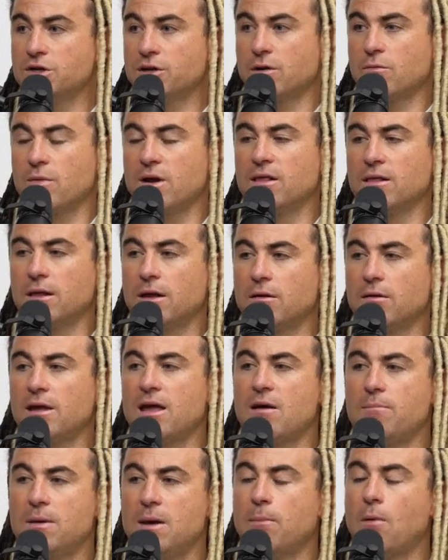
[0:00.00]
Like we literally
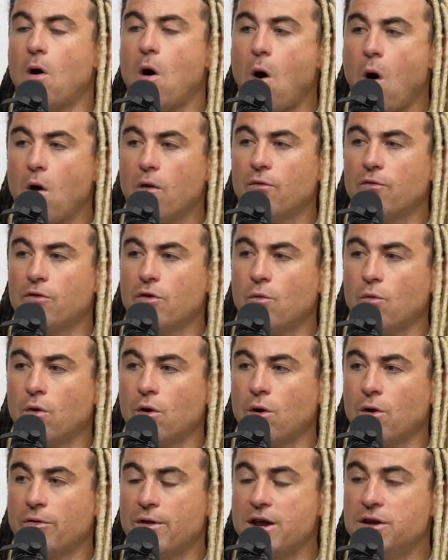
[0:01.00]
have people all over the
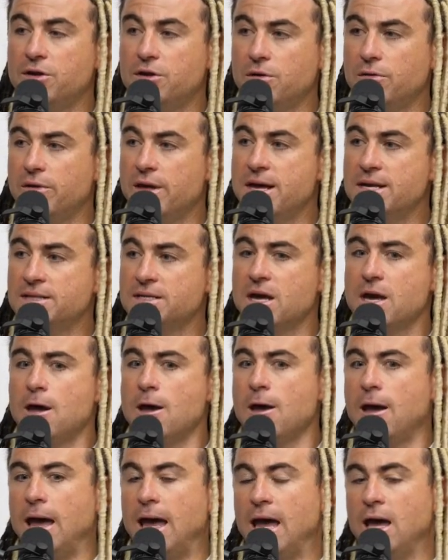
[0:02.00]
world that do this,
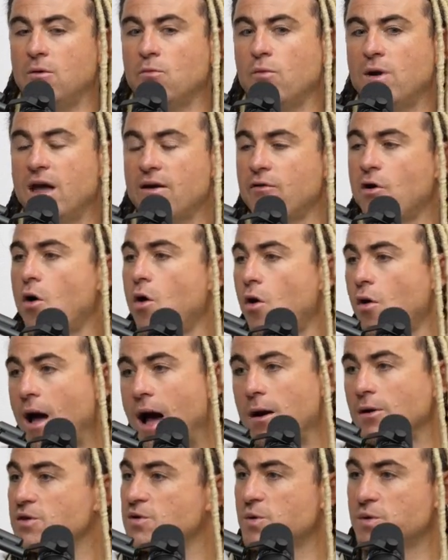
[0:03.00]
and we have a whole
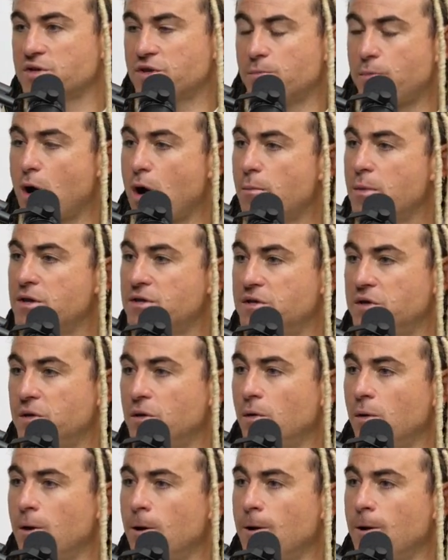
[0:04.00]
outsource department
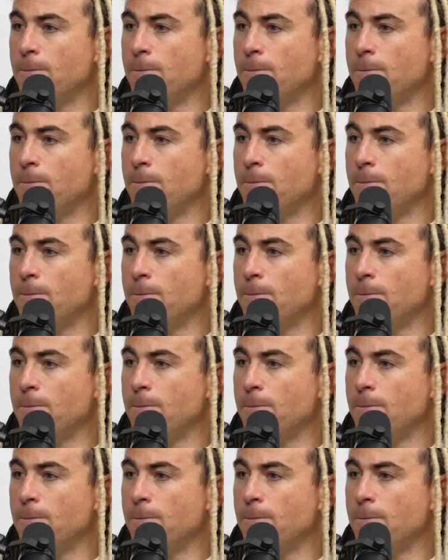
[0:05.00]
too.